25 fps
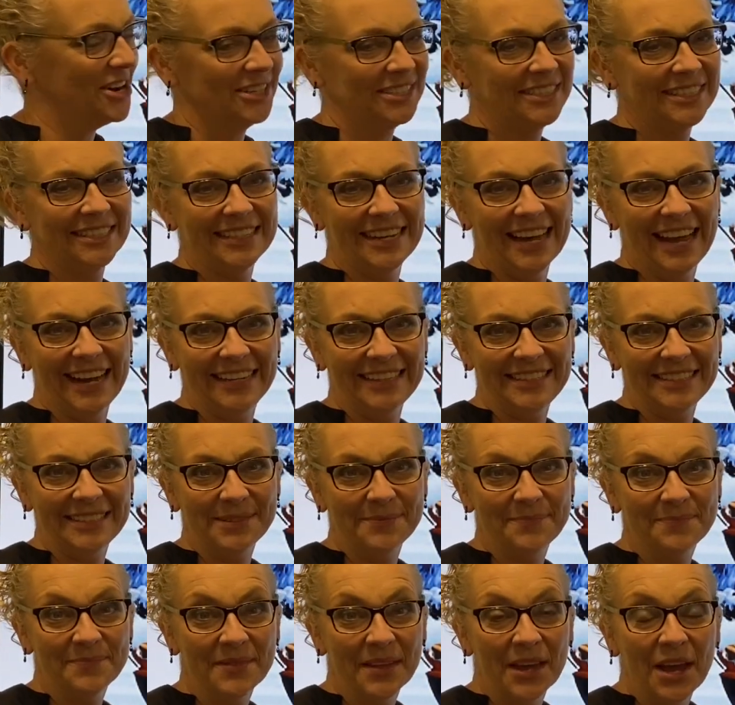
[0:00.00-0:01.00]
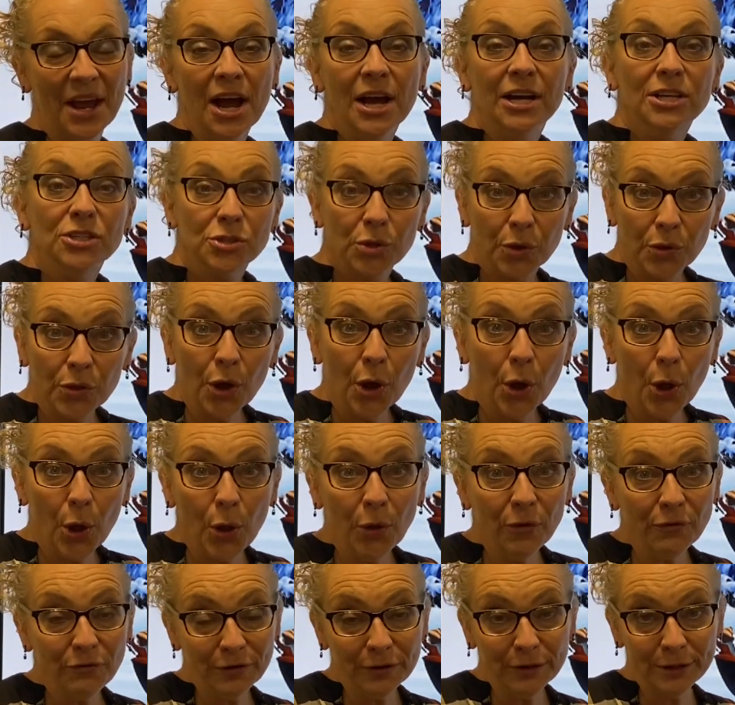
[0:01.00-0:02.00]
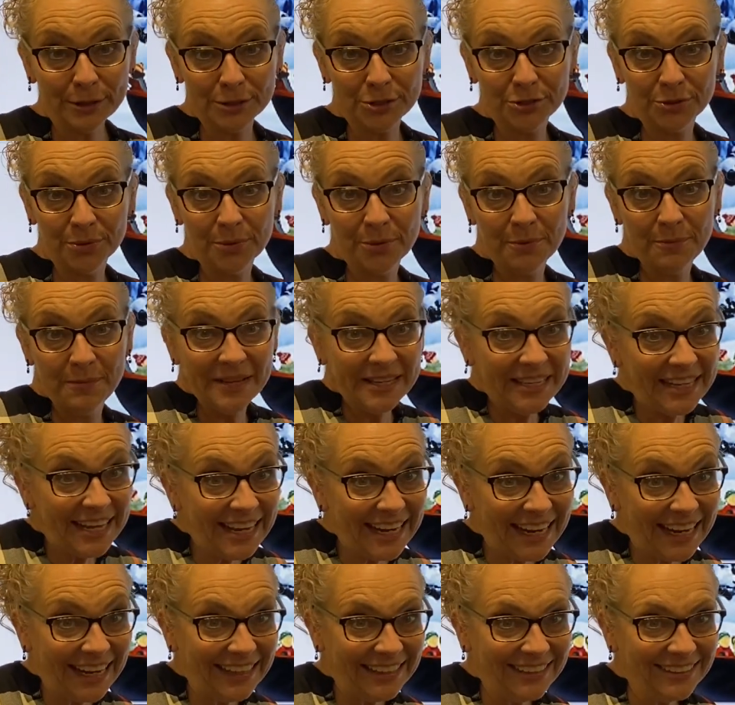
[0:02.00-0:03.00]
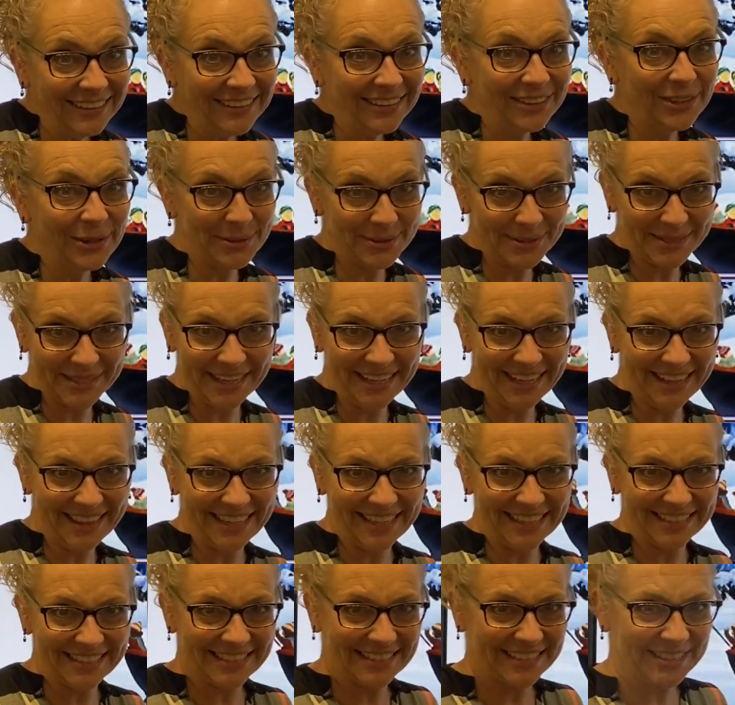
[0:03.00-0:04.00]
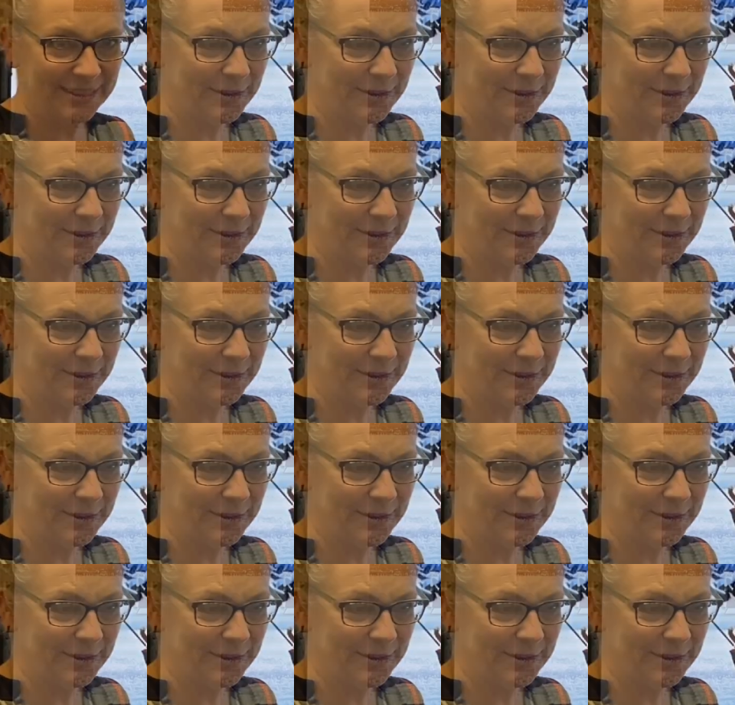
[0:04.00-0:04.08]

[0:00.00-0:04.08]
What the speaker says: tonight. So the whole verse from the beginning goes like this.